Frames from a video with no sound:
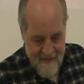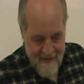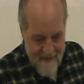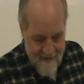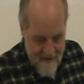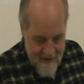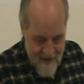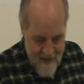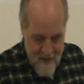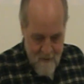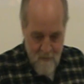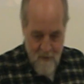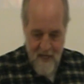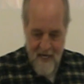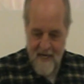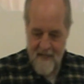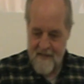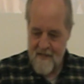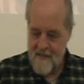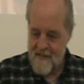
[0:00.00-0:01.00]
Then we
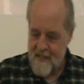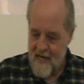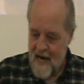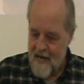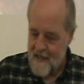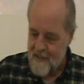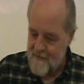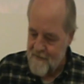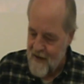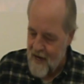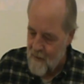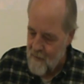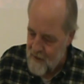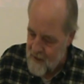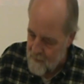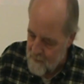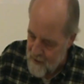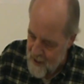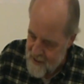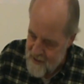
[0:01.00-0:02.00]
get dissatisfied with the
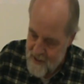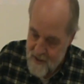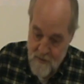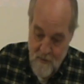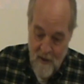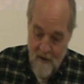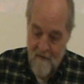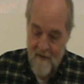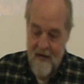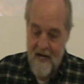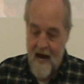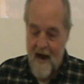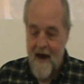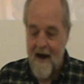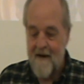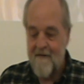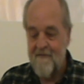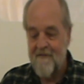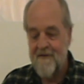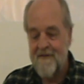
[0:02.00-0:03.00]
blessings we already have.